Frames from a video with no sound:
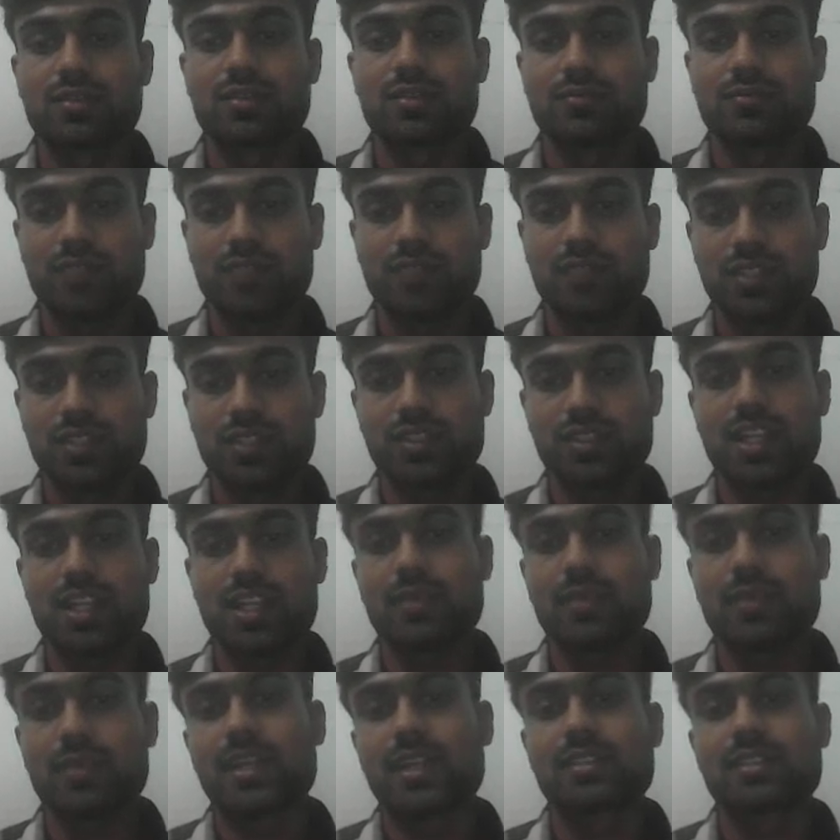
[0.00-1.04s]
which
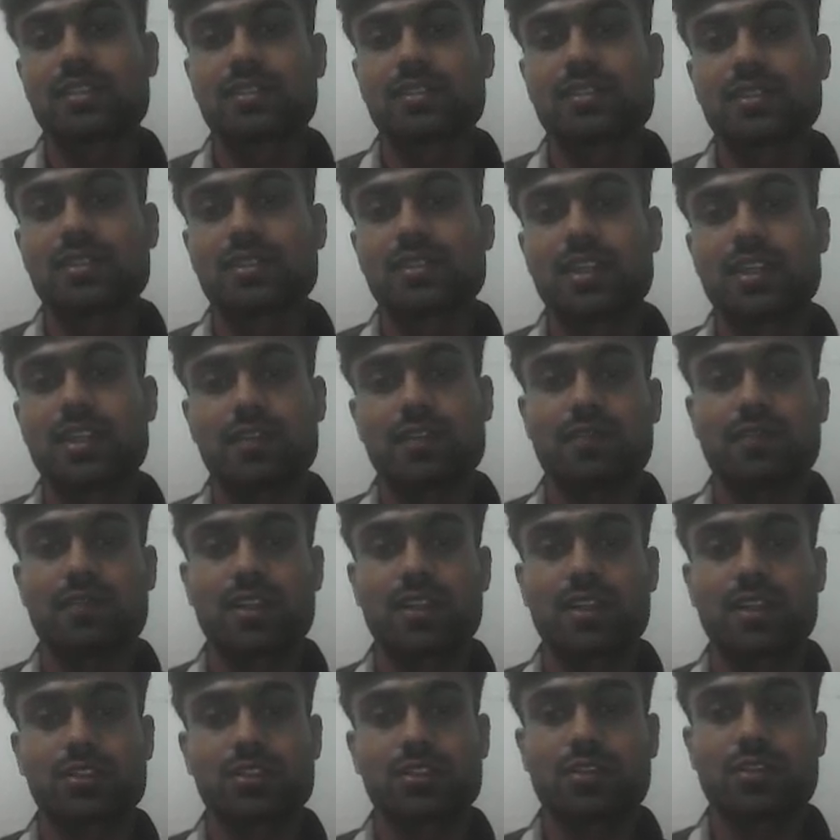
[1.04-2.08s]
eliminates it
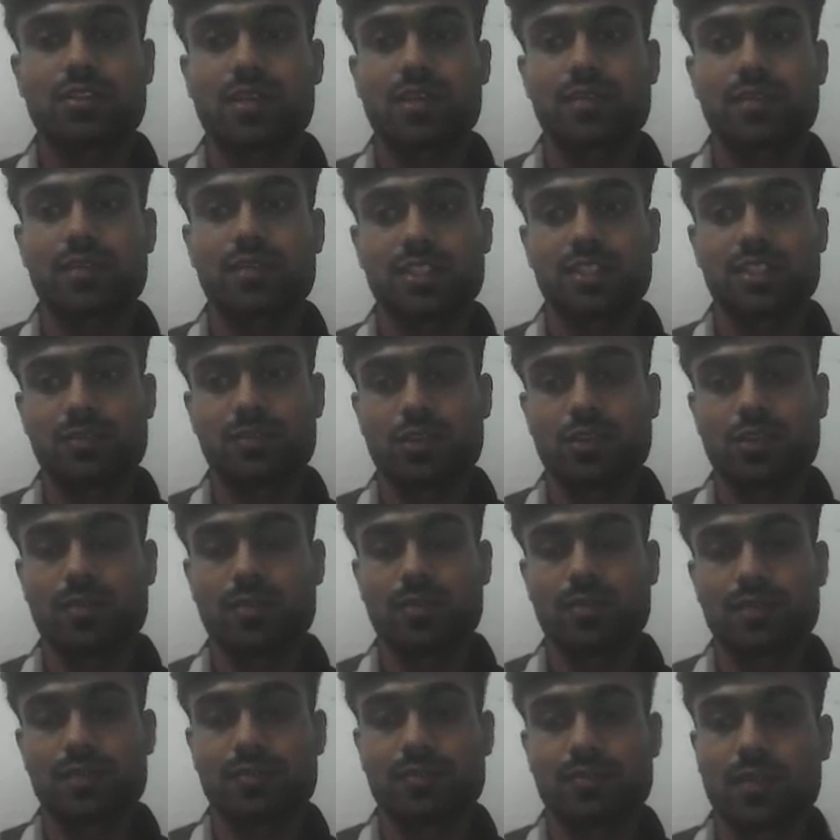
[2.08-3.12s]
works on my machine
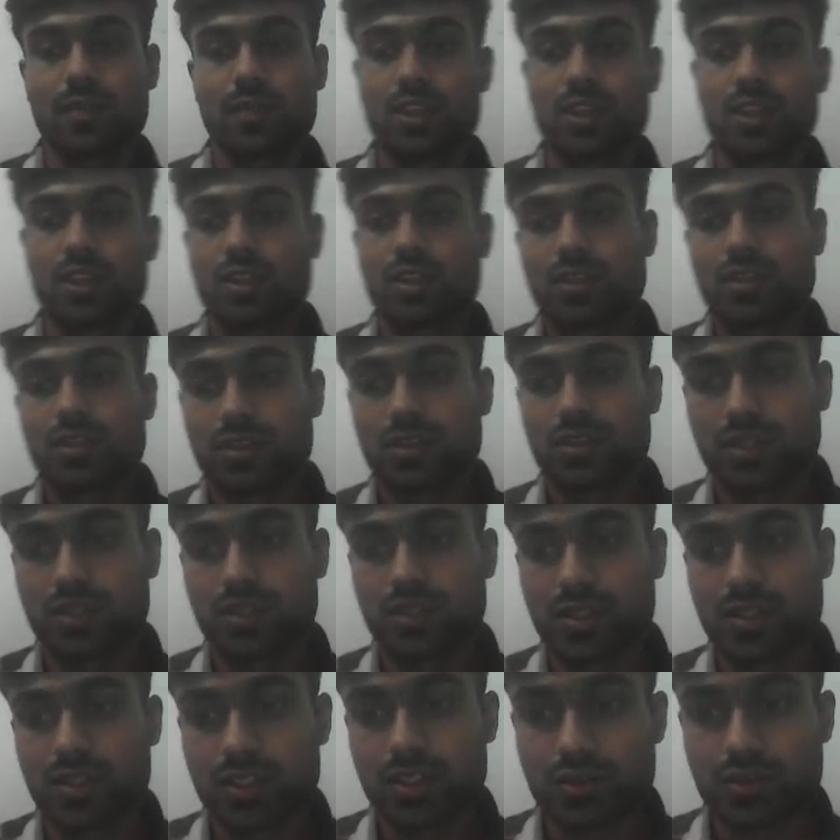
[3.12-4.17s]
problem.
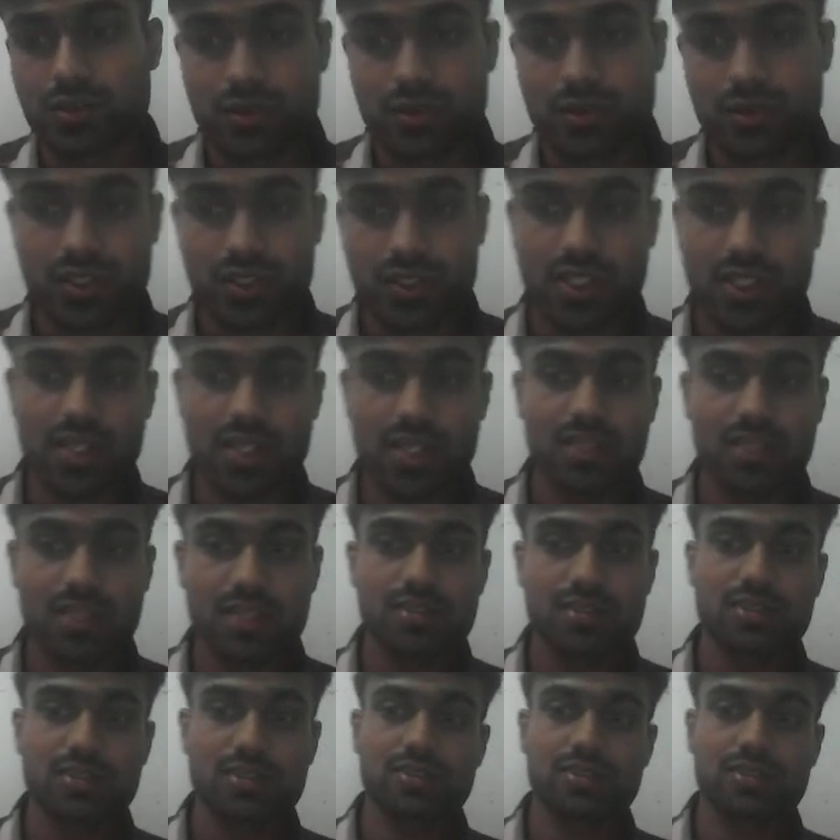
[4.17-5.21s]
Also, there are
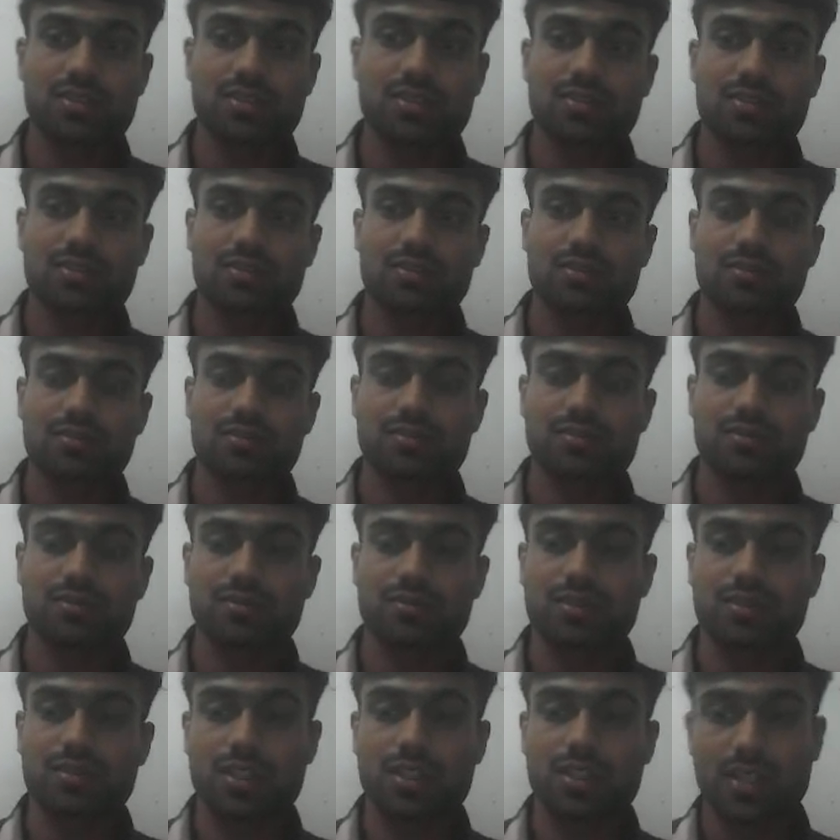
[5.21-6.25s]

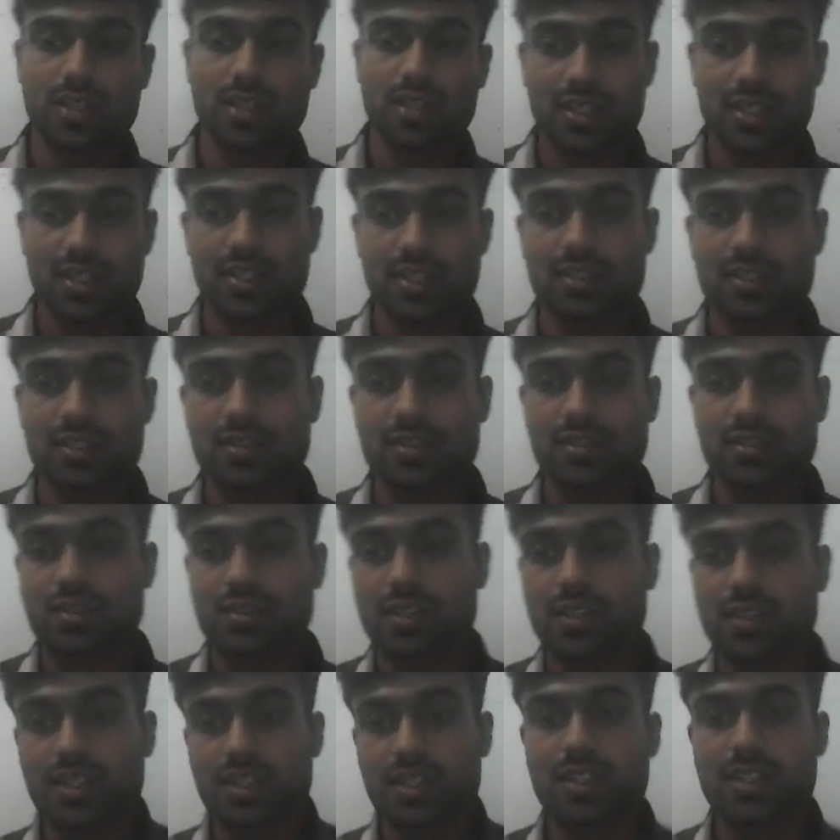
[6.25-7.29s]
containers
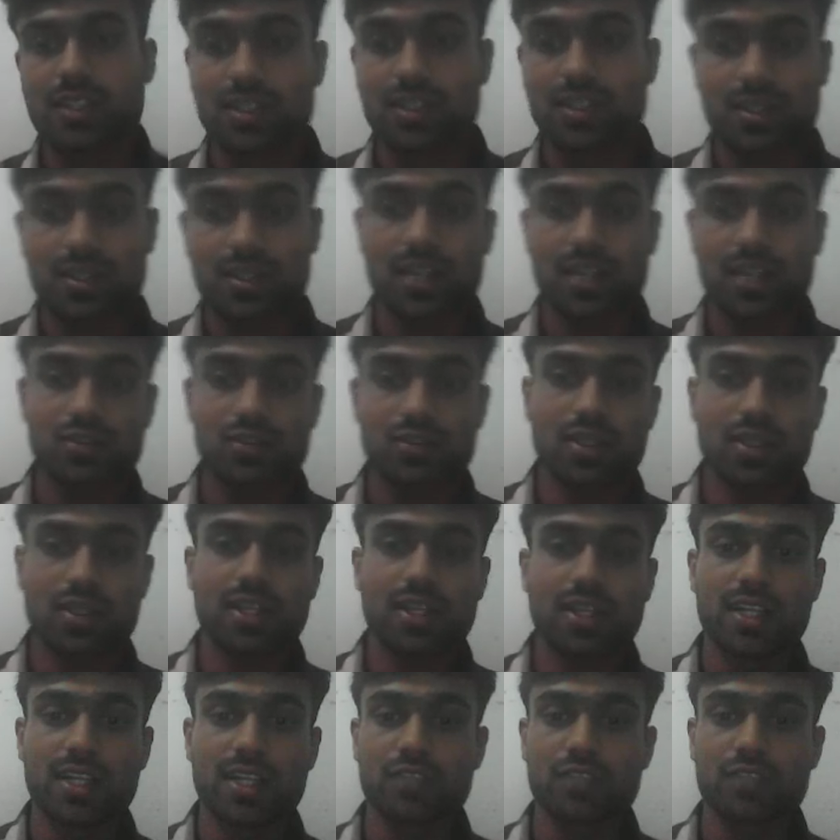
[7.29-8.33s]
run in
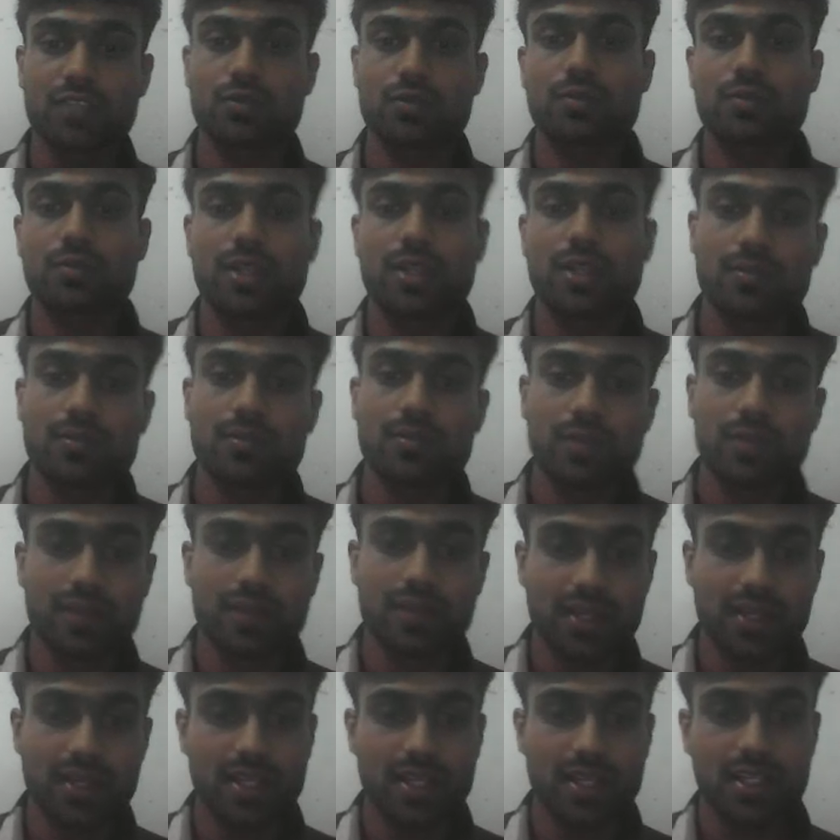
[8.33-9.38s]
isolated environment,
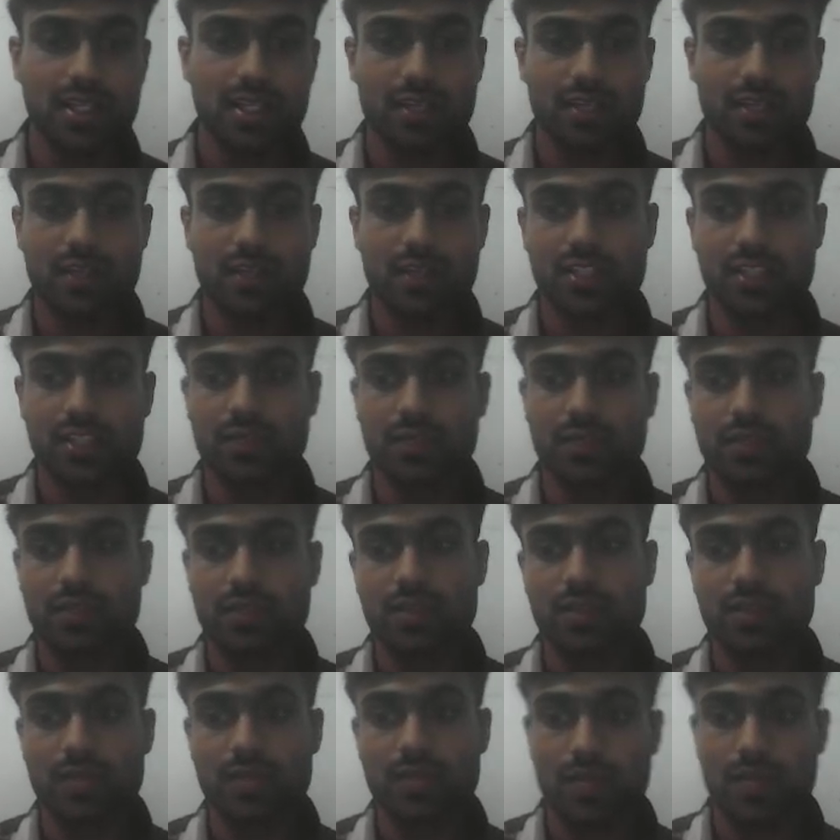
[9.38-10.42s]
preventing conflicts
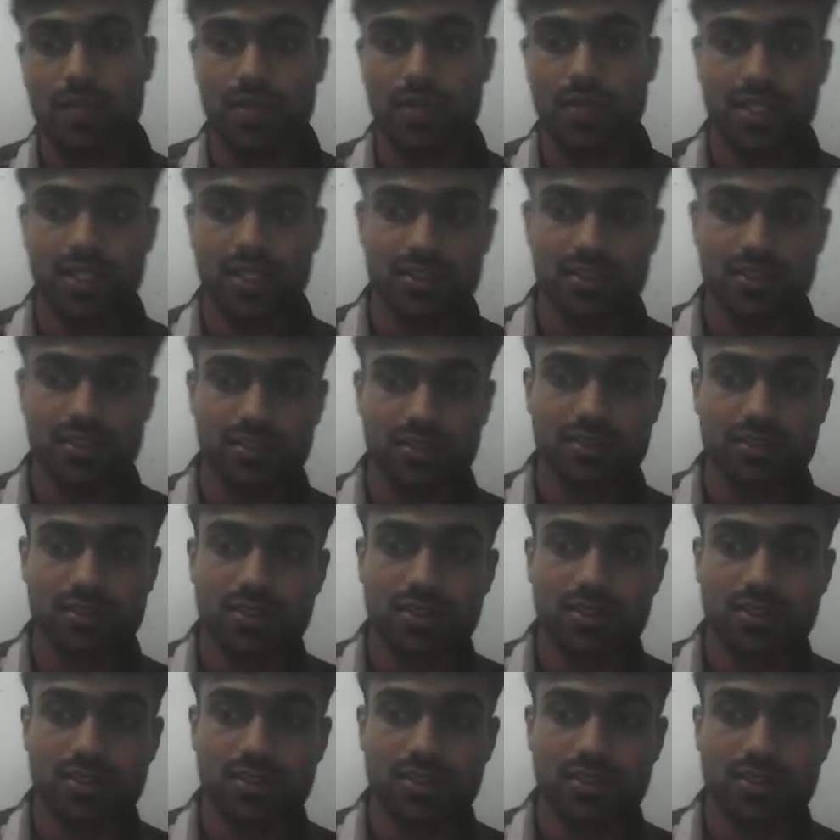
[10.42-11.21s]
between applications.